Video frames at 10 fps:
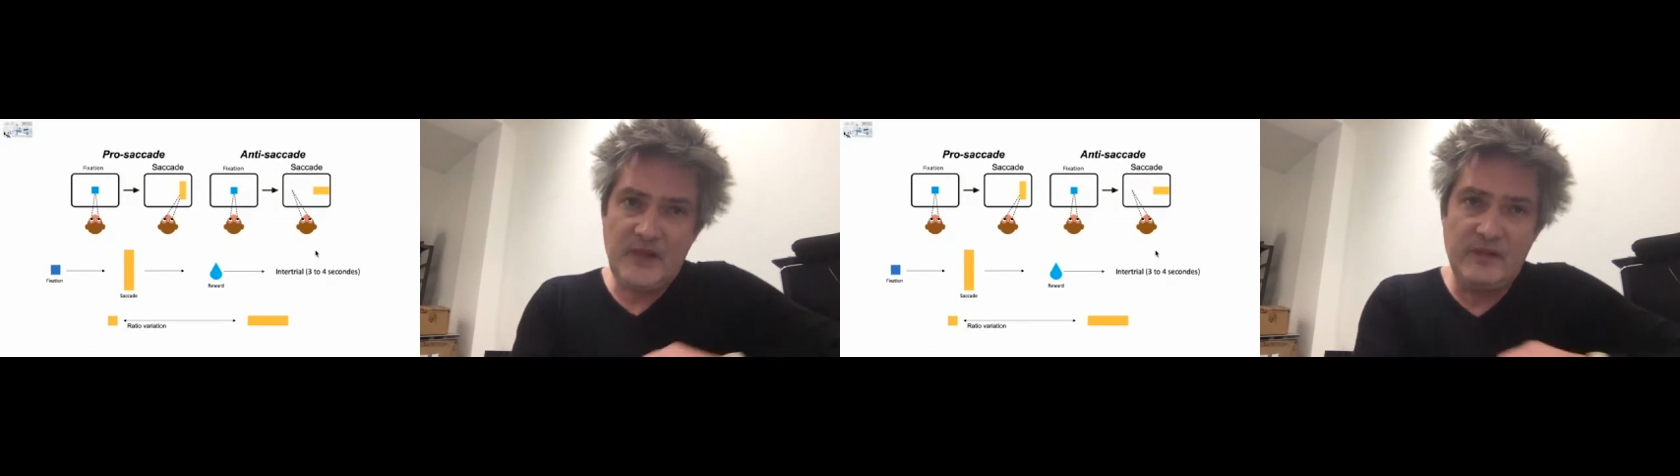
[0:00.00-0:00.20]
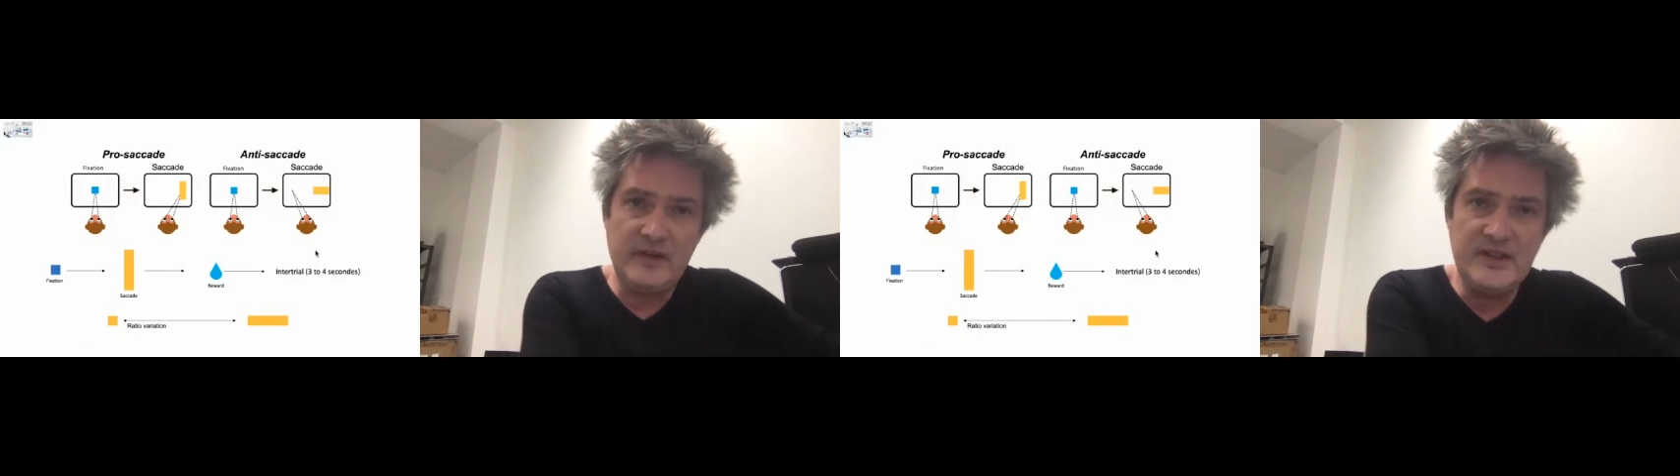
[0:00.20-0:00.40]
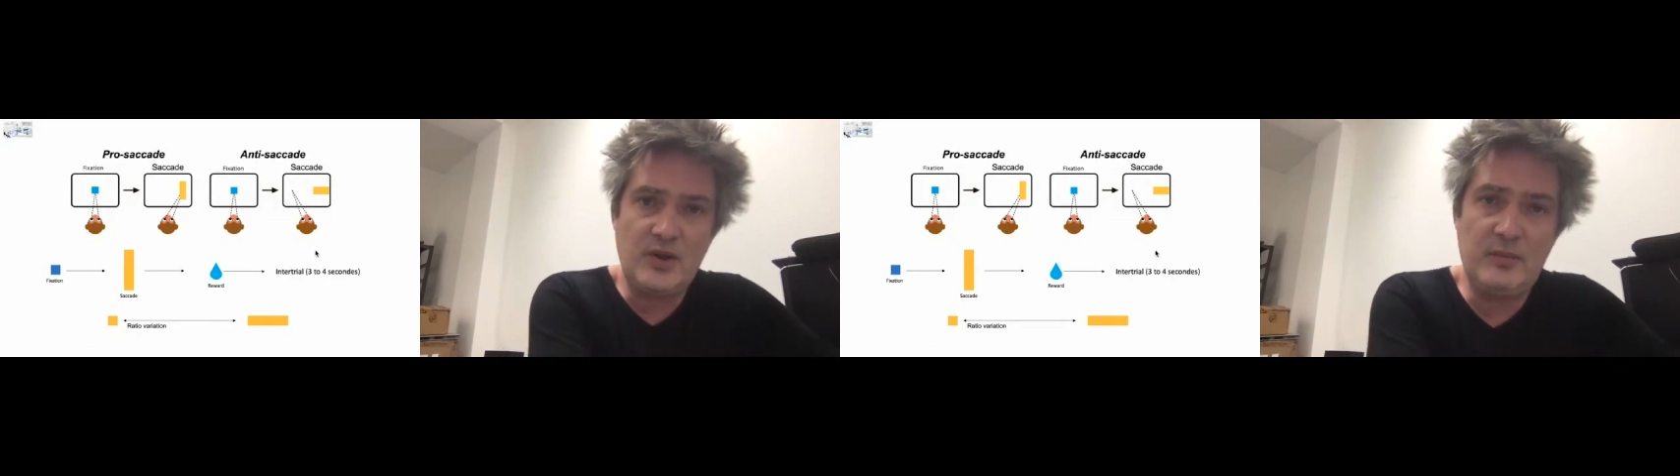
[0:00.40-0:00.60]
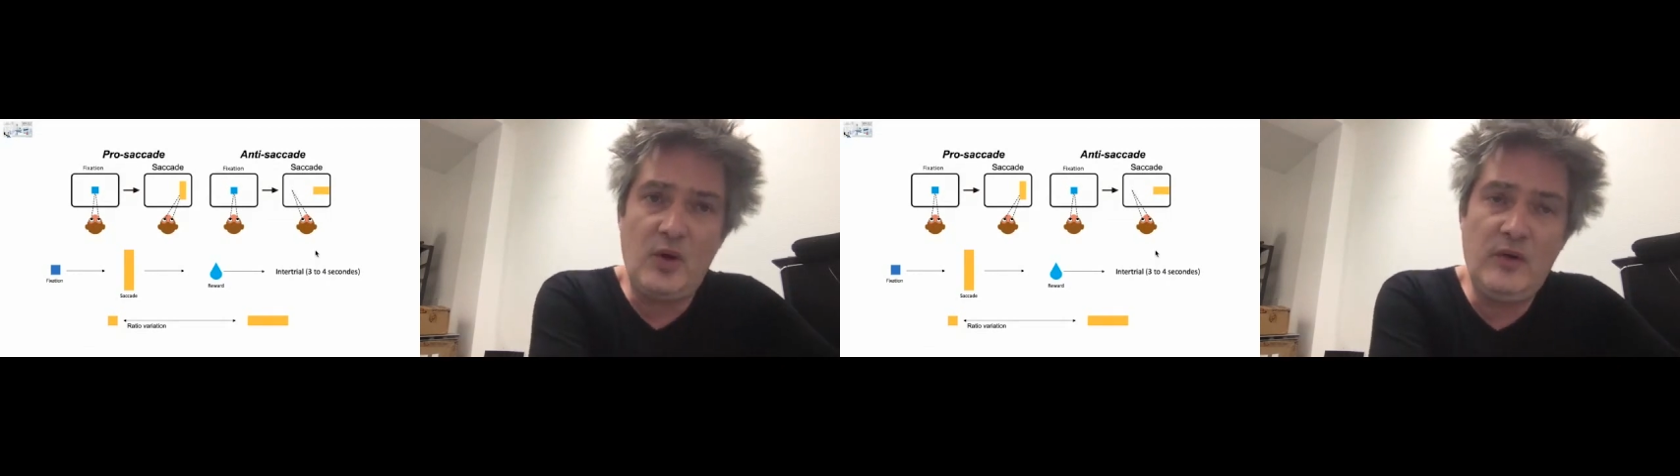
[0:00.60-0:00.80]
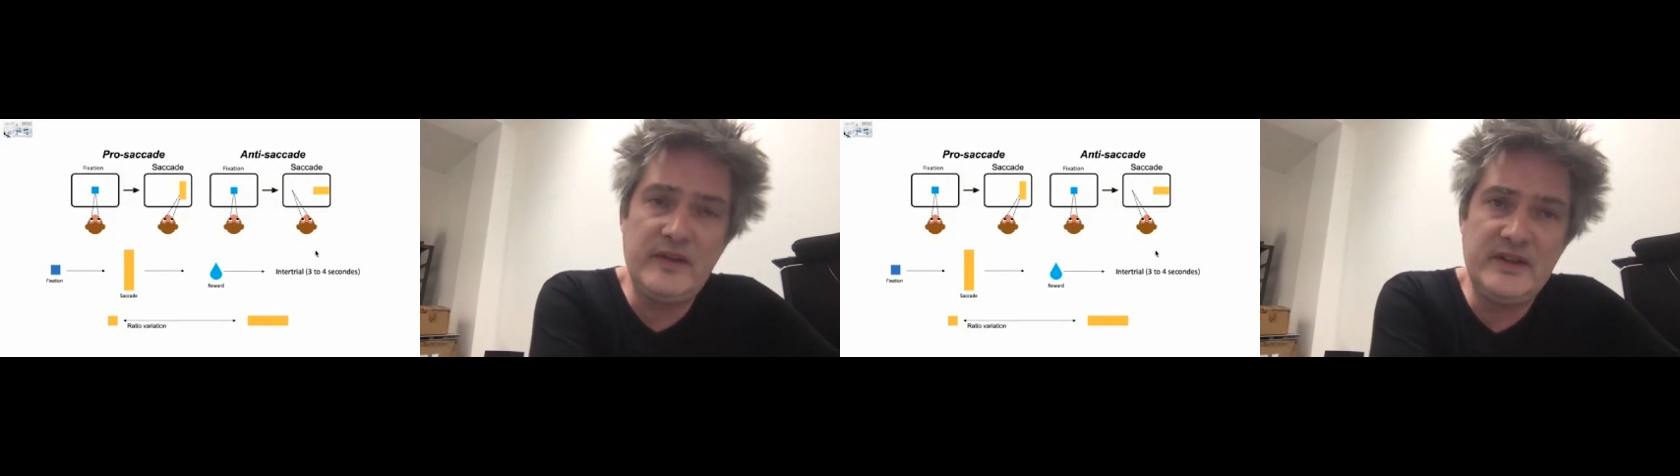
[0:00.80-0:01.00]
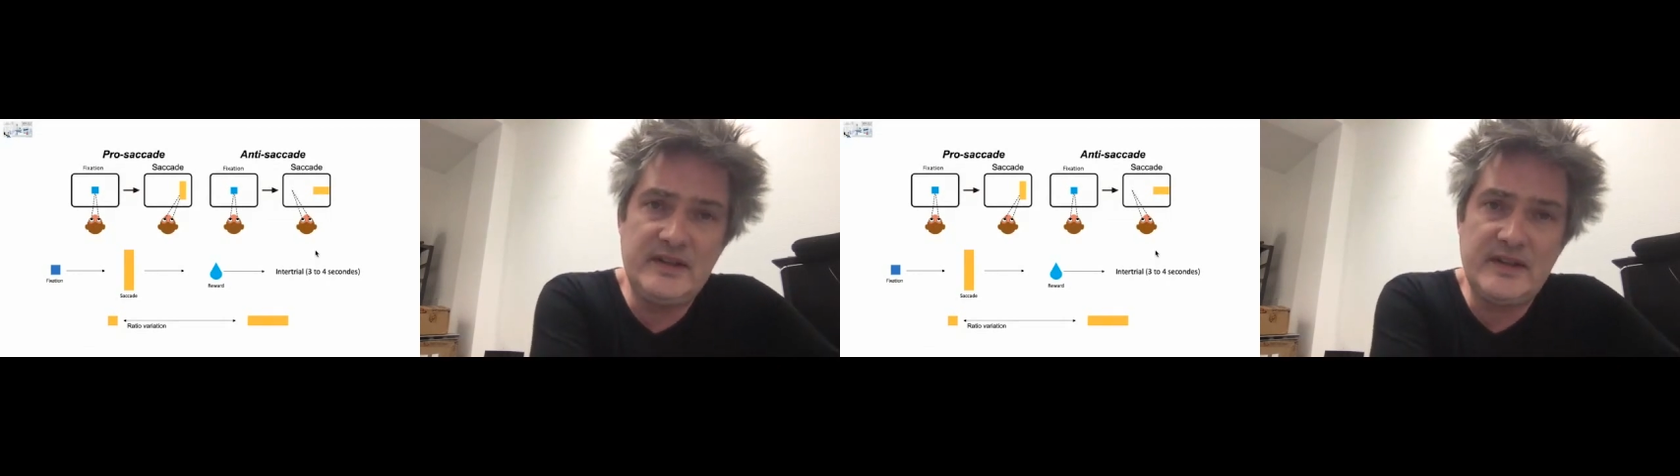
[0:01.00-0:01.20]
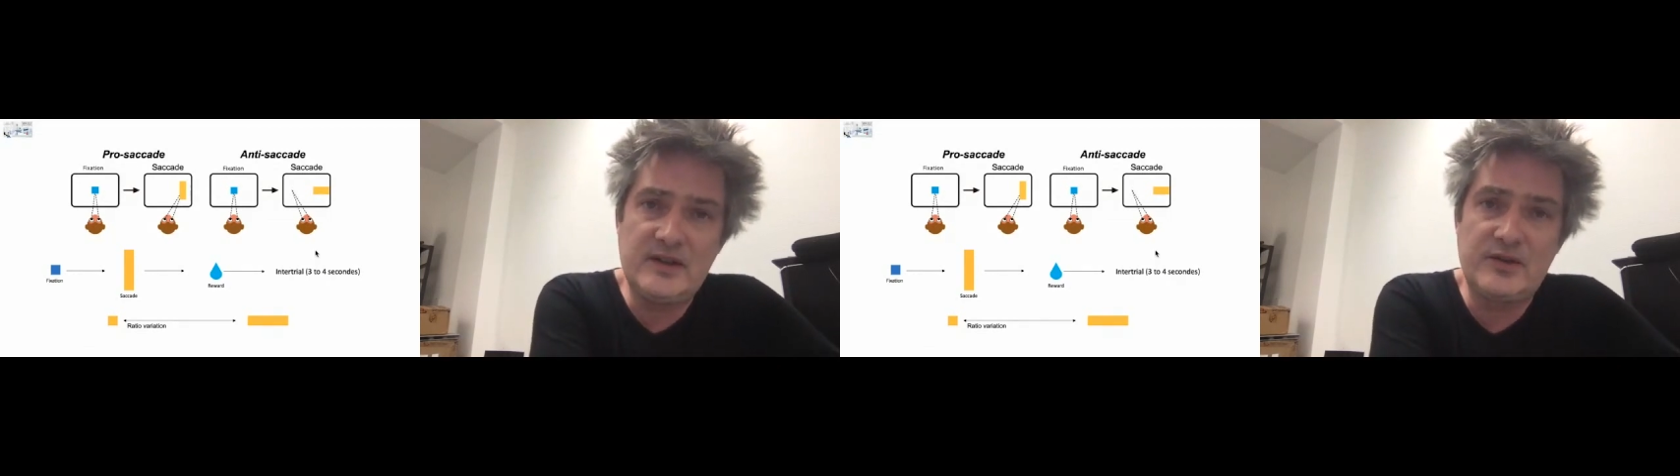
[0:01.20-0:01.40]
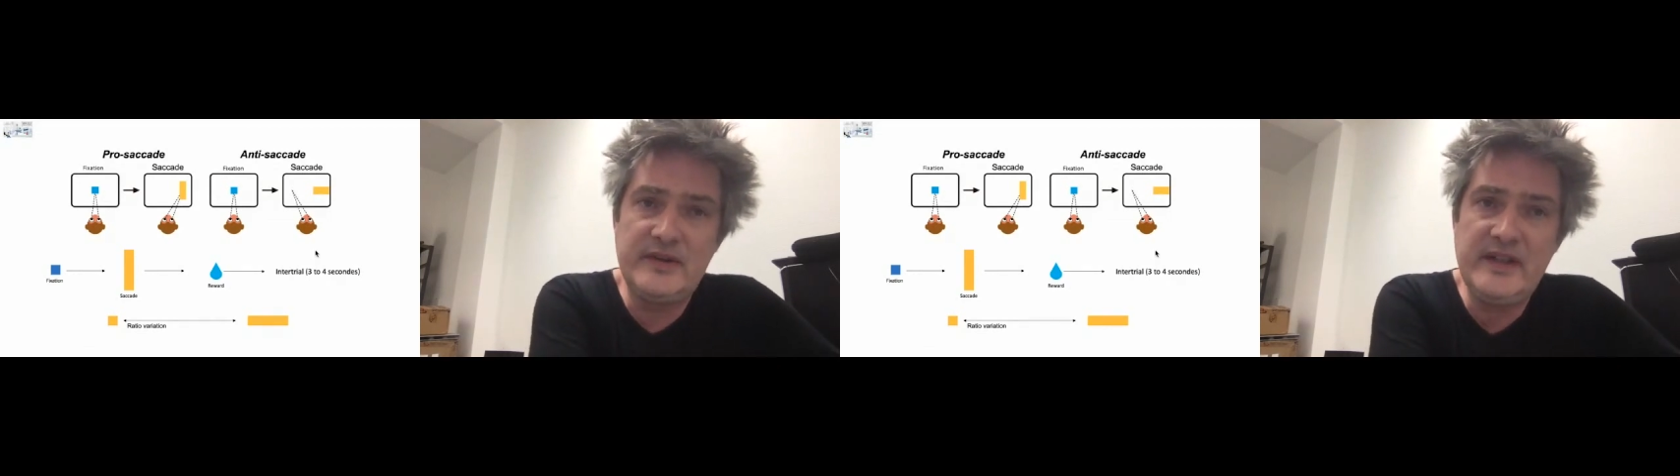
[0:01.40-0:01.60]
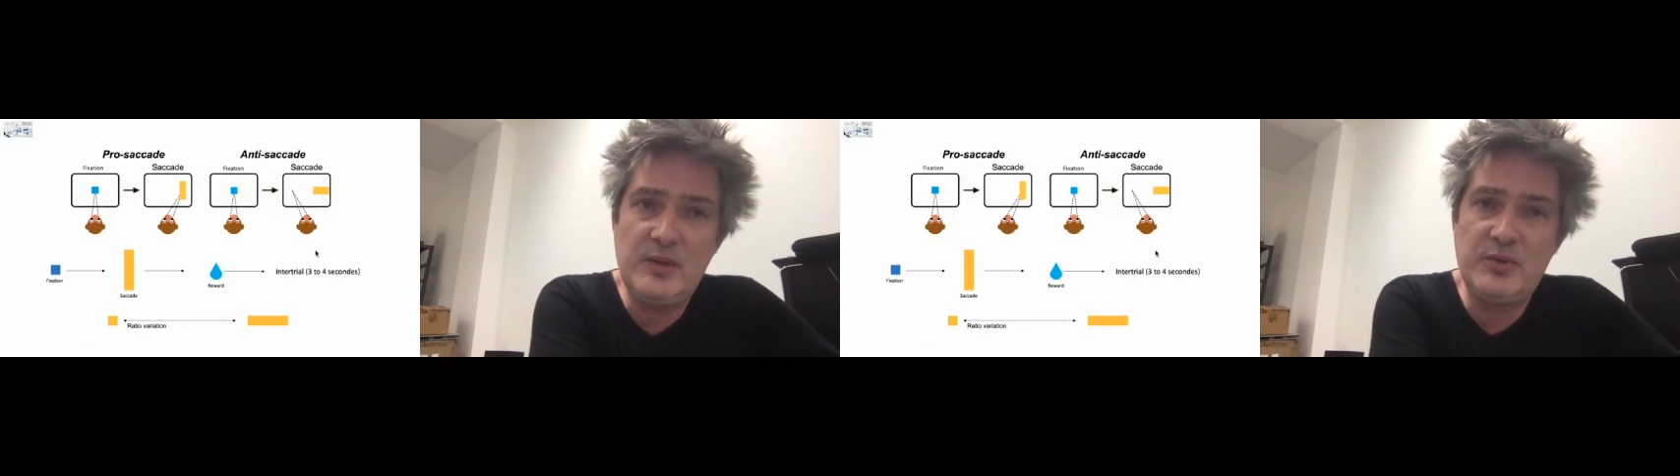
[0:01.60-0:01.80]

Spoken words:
not describe all the detail today,